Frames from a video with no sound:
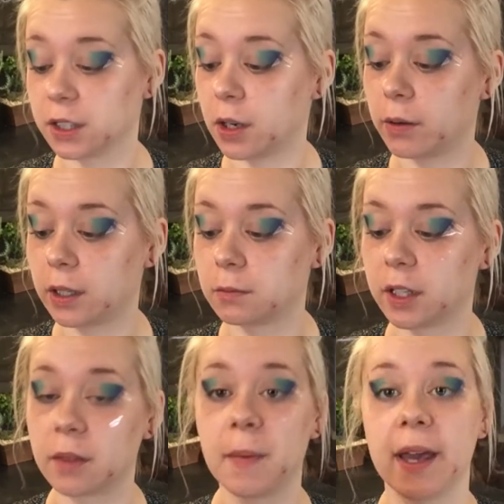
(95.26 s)
to go in
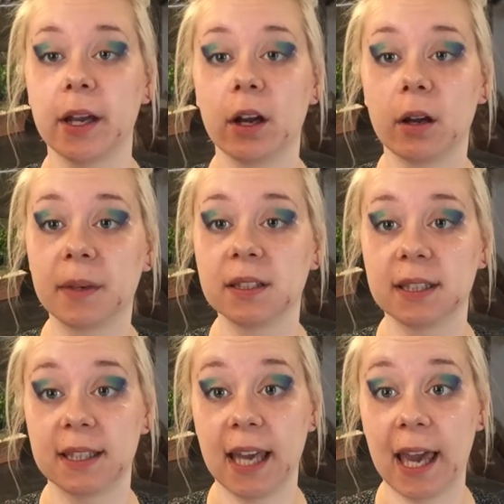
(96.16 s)
with my Urban
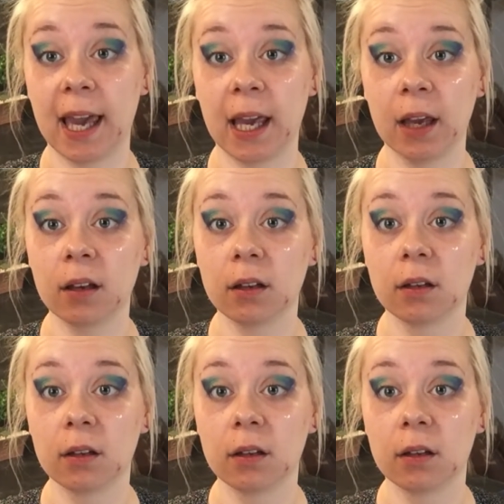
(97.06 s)
Decay